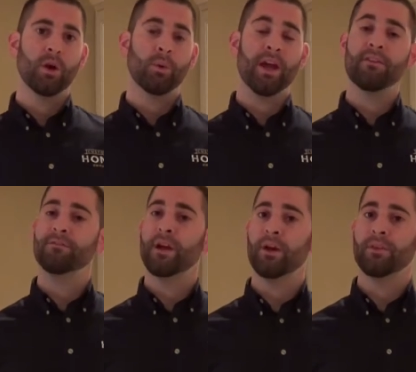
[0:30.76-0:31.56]
We have
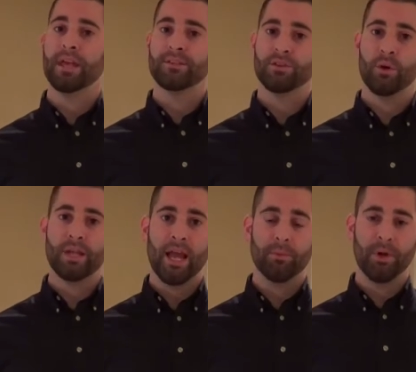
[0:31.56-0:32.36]
found that
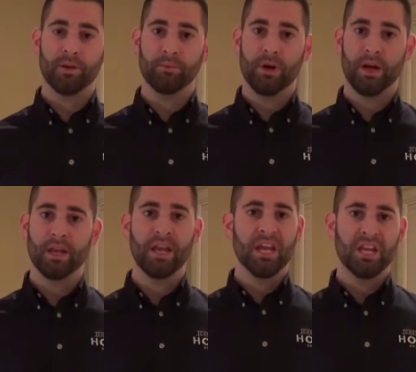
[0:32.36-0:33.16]
Zodiac by
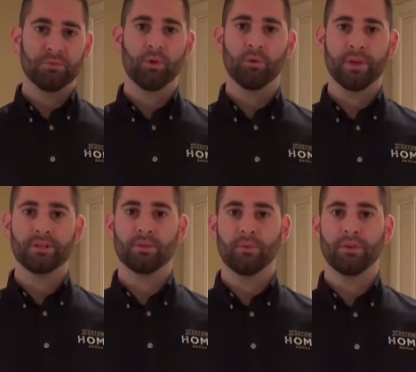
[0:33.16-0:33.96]
DuPont is more
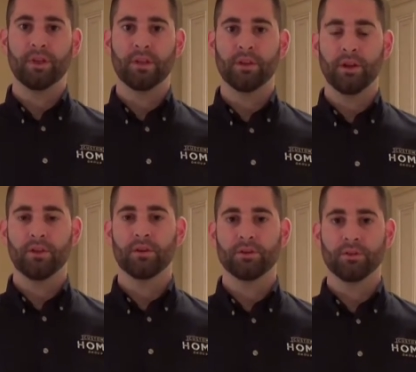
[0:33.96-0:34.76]
reasonable than
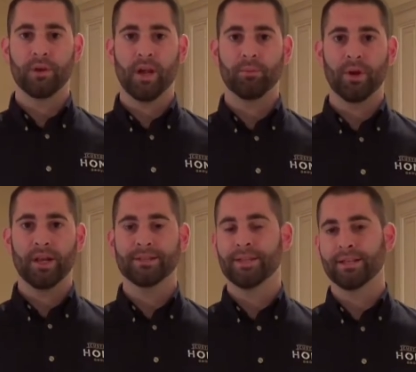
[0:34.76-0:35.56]
other Zodiac
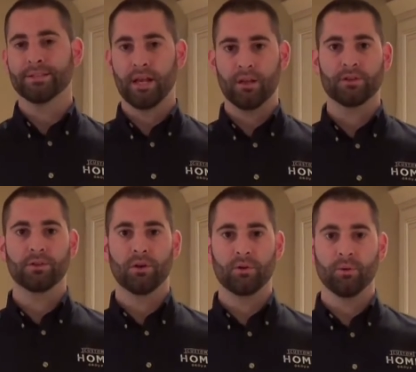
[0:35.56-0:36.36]
brands like
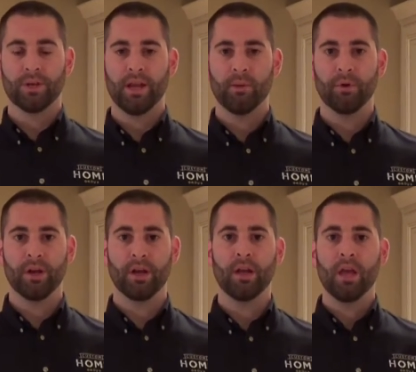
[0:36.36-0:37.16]
Silestone or Cambria.